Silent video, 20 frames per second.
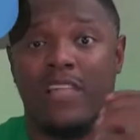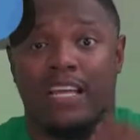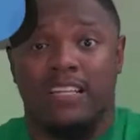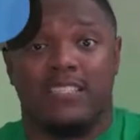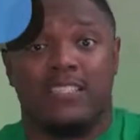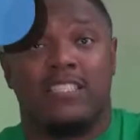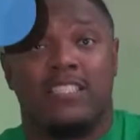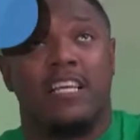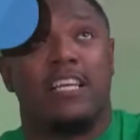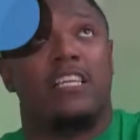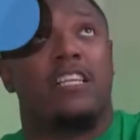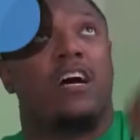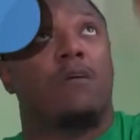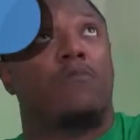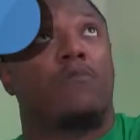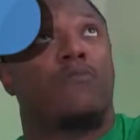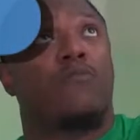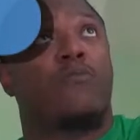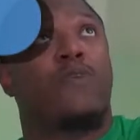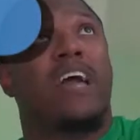that send
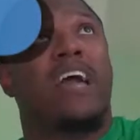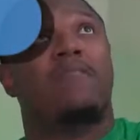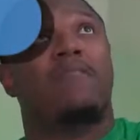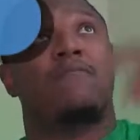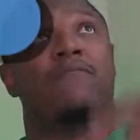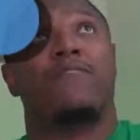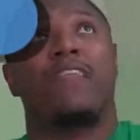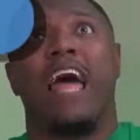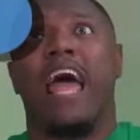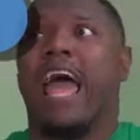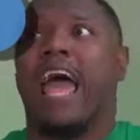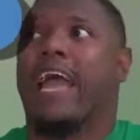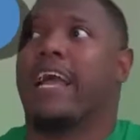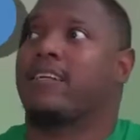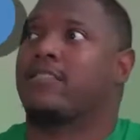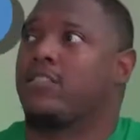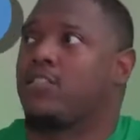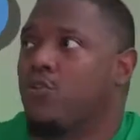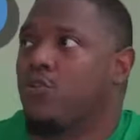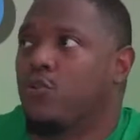up red
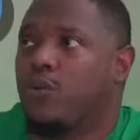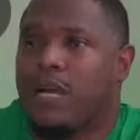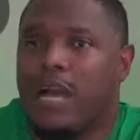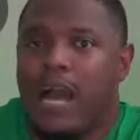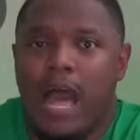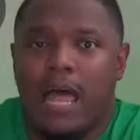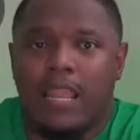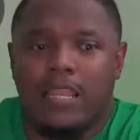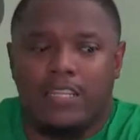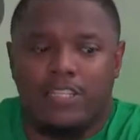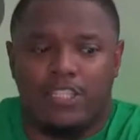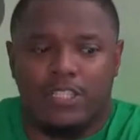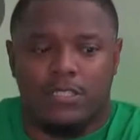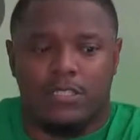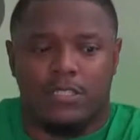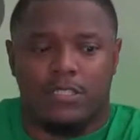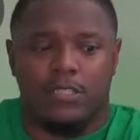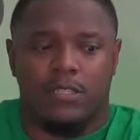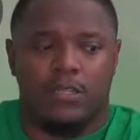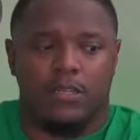flags to
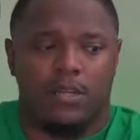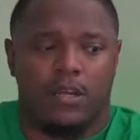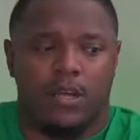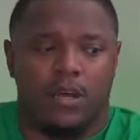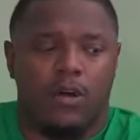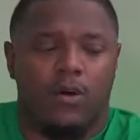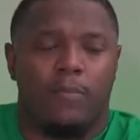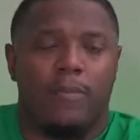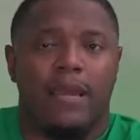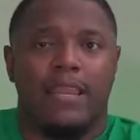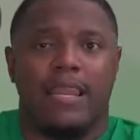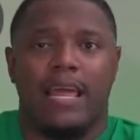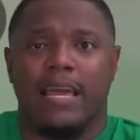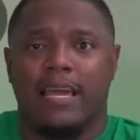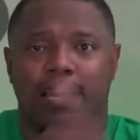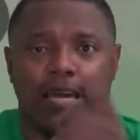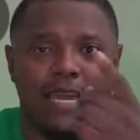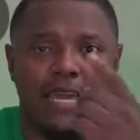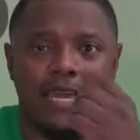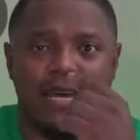colleges. Oh man,
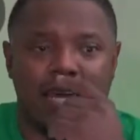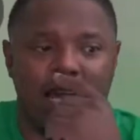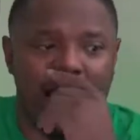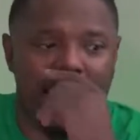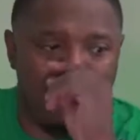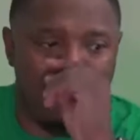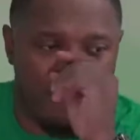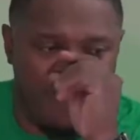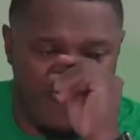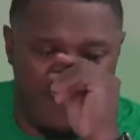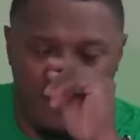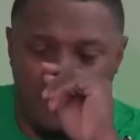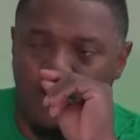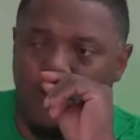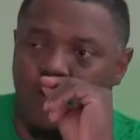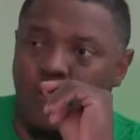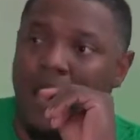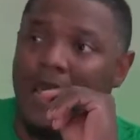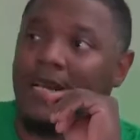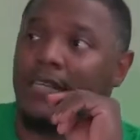that kid can't bend at
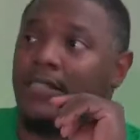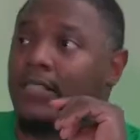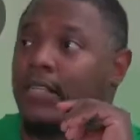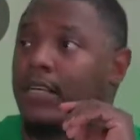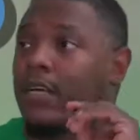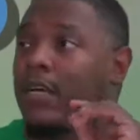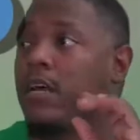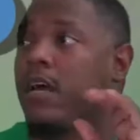the waist.